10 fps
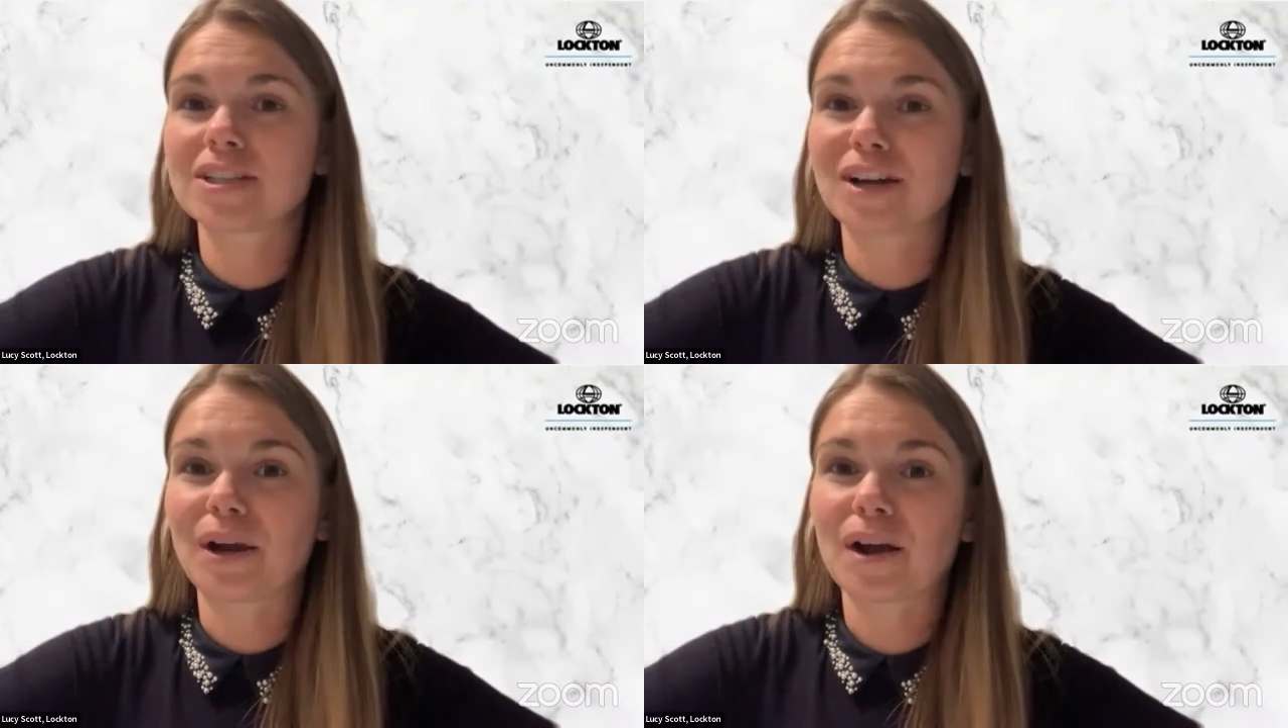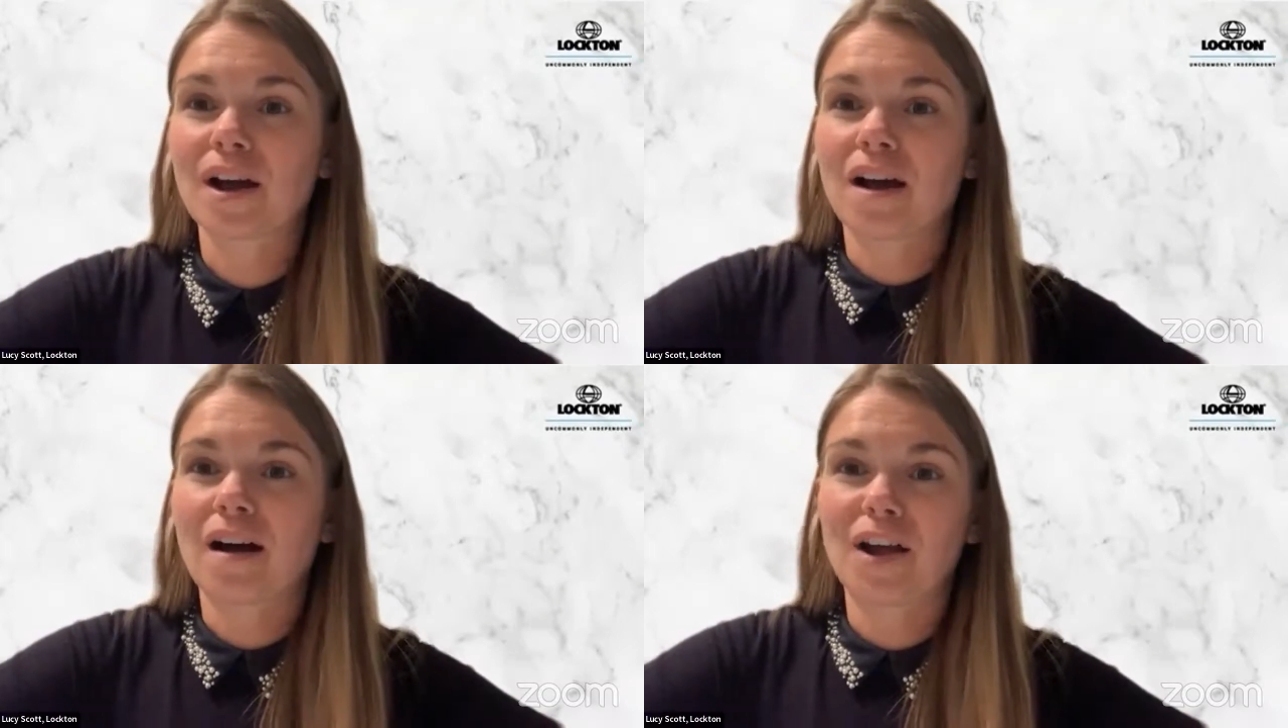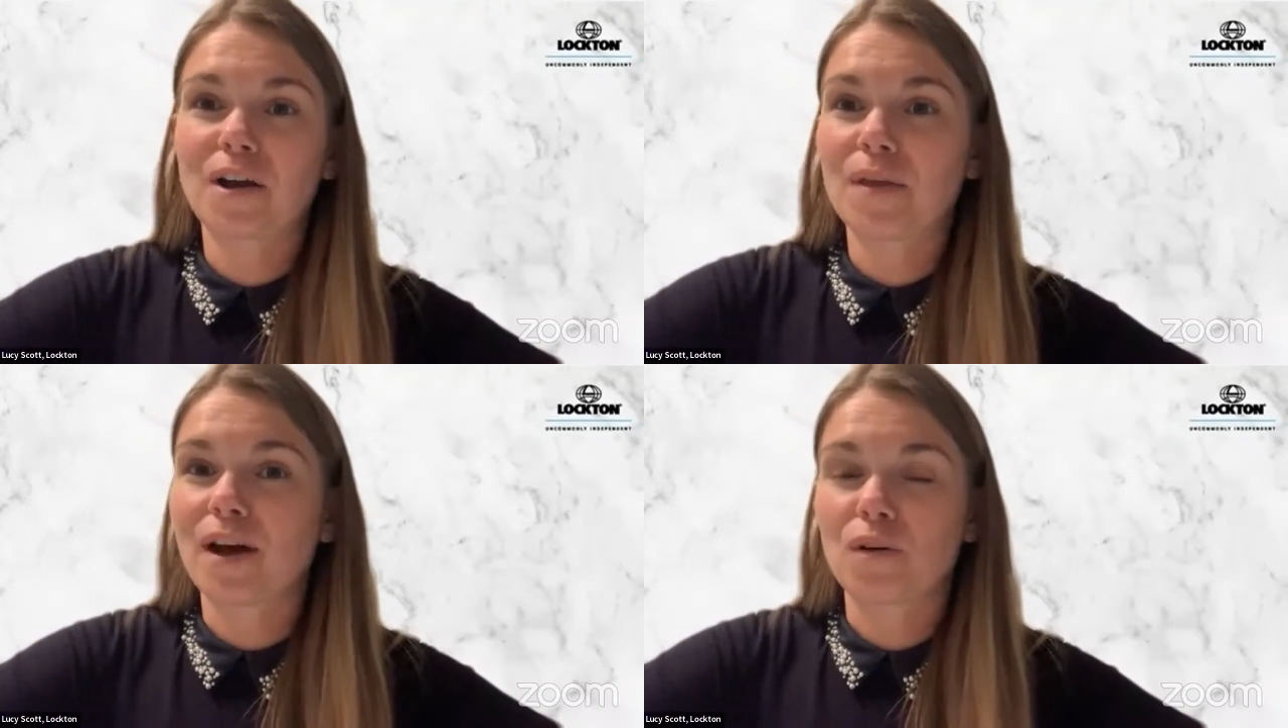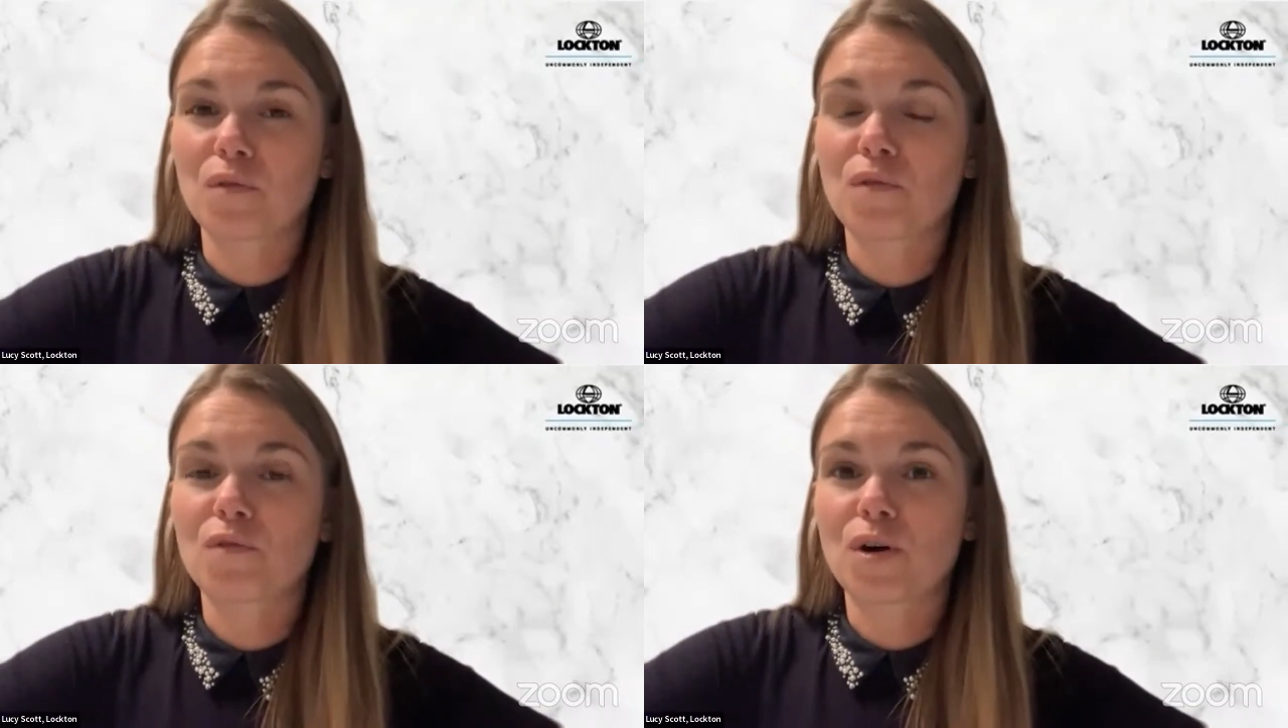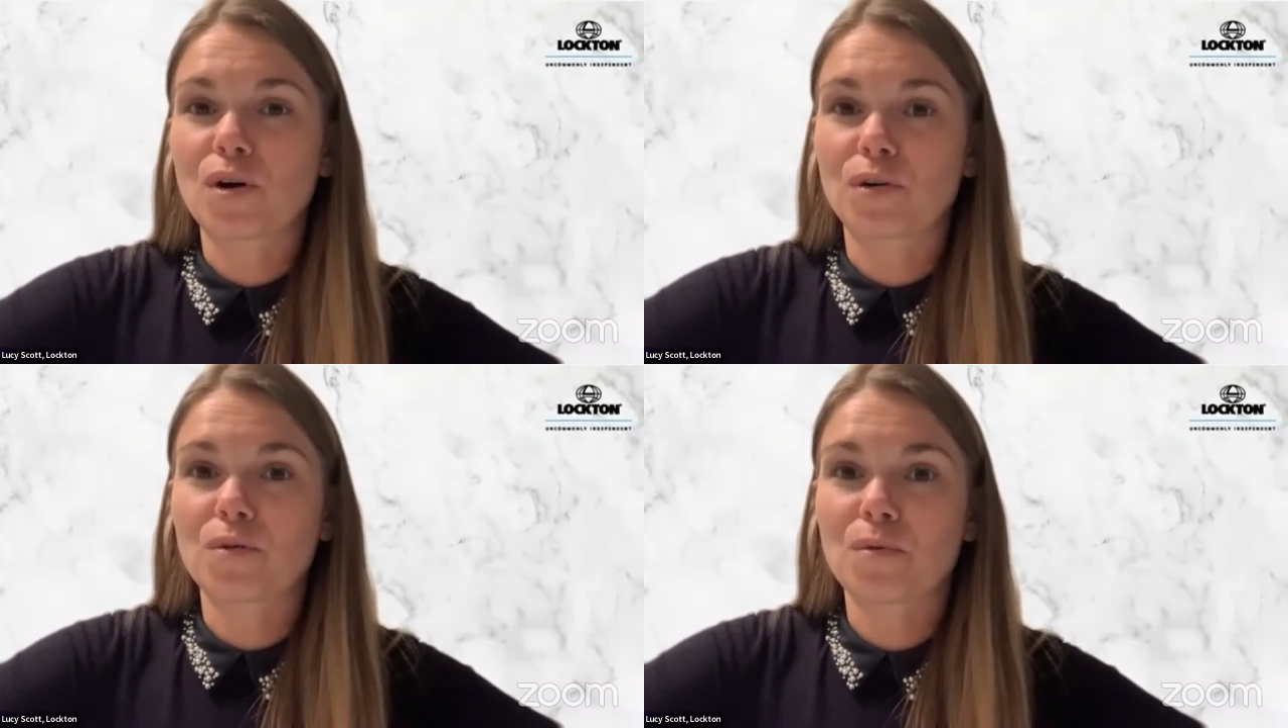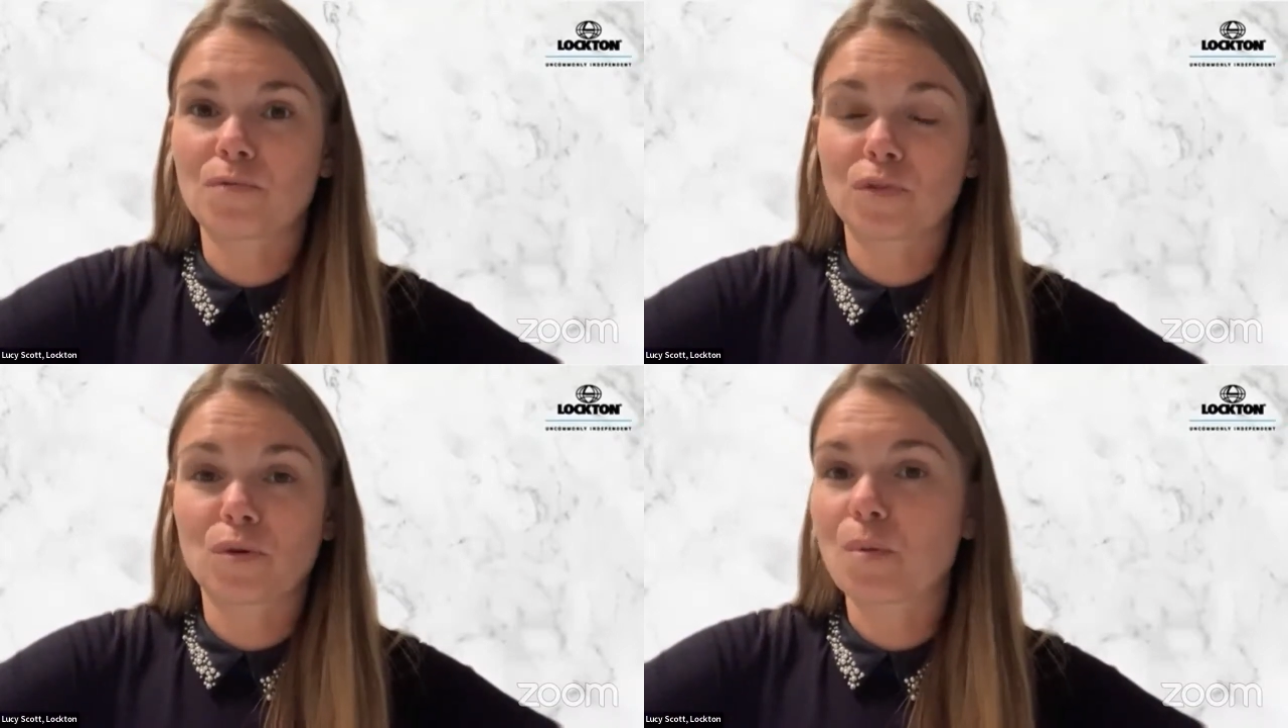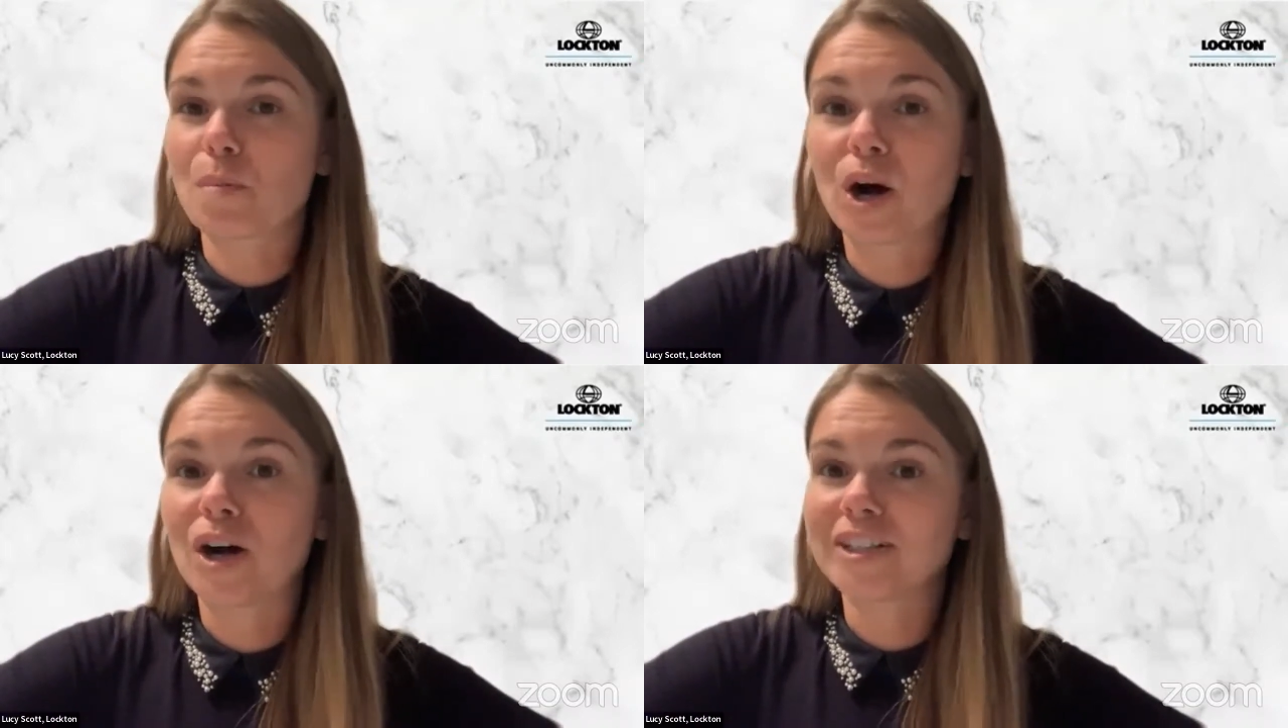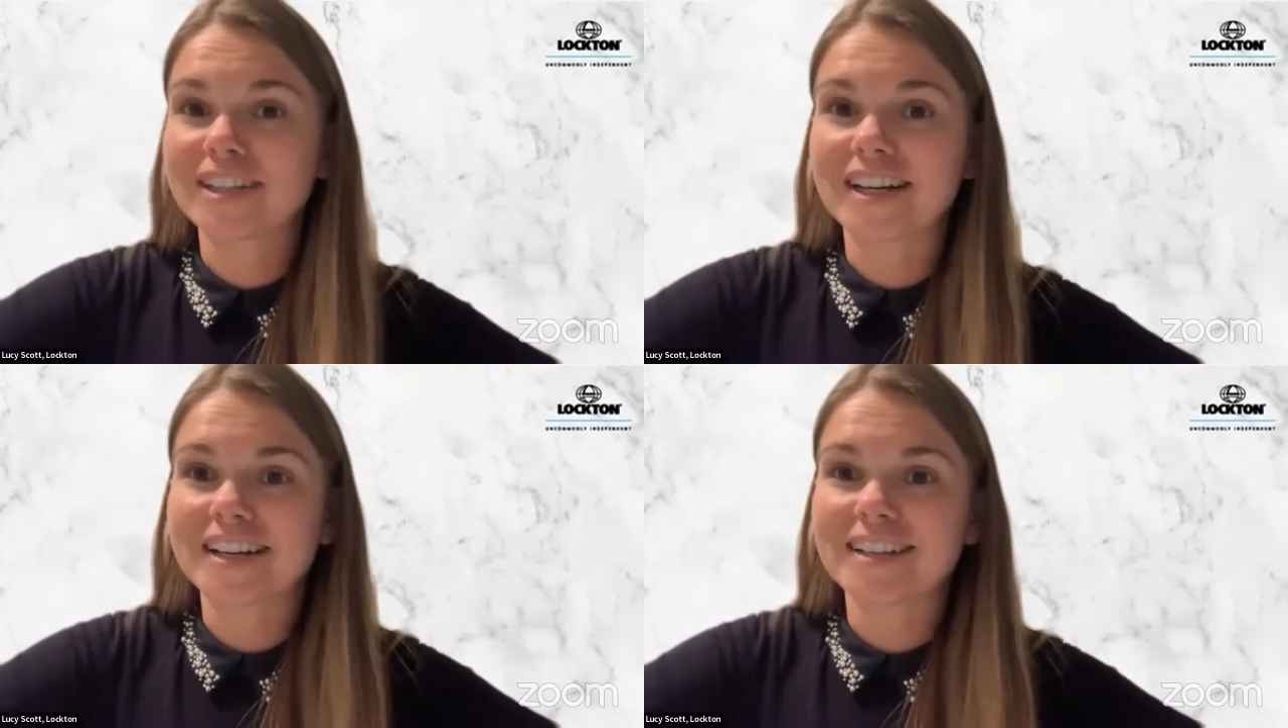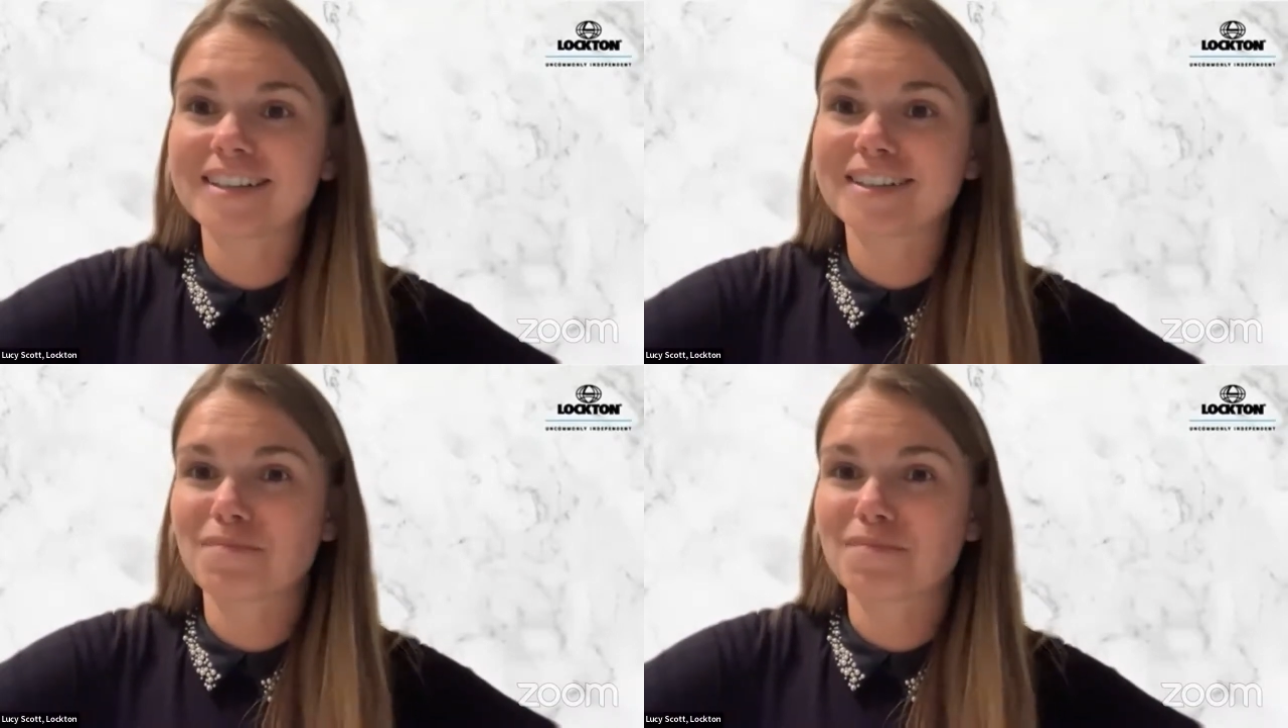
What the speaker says: So I know that for all parties,